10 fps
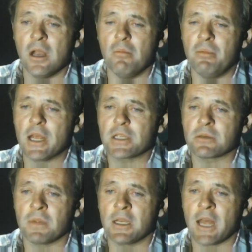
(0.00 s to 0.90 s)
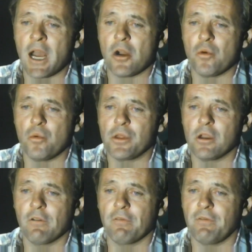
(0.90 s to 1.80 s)
bless me now with
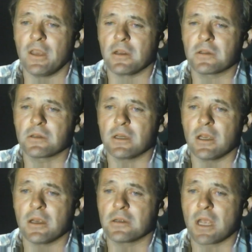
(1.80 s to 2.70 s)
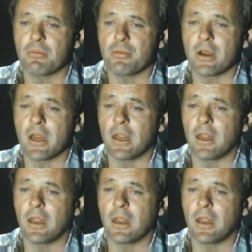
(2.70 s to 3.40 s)
your fierce tears, I pray.